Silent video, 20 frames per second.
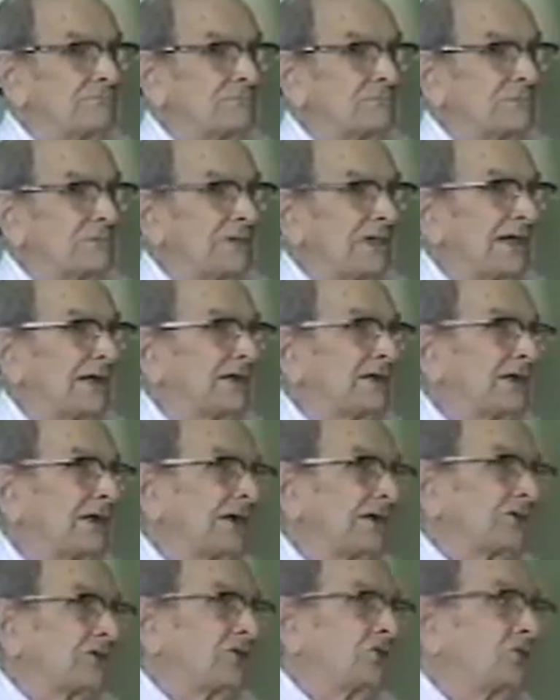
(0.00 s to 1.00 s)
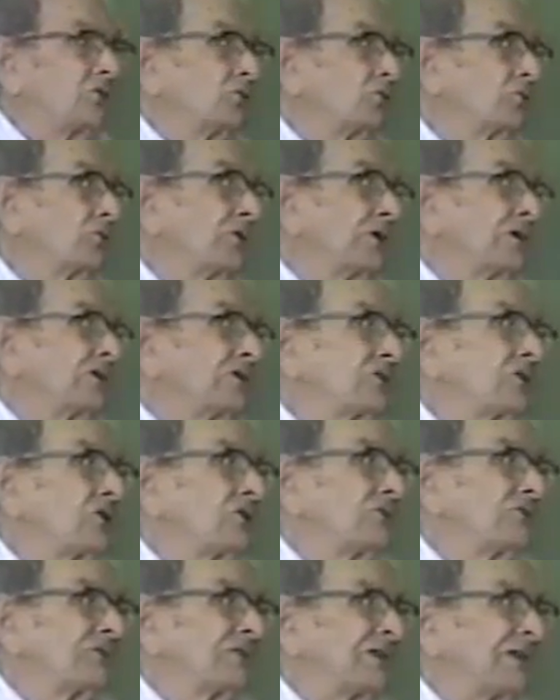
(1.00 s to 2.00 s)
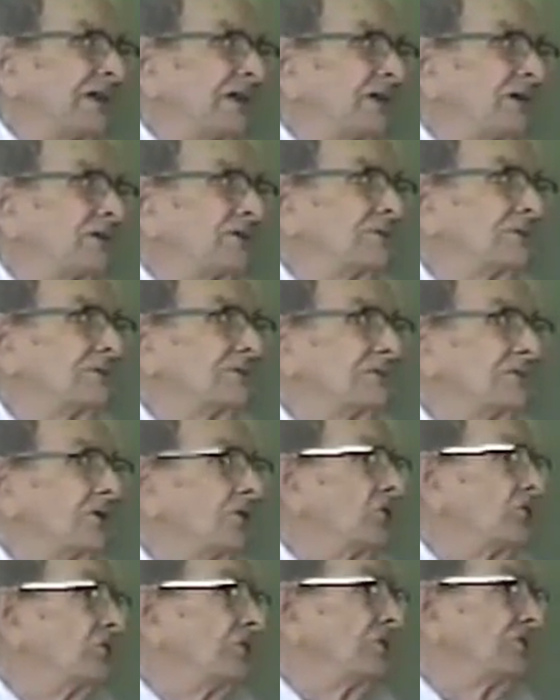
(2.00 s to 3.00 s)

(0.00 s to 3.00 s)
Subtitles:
like you got a whole grain coffee now, only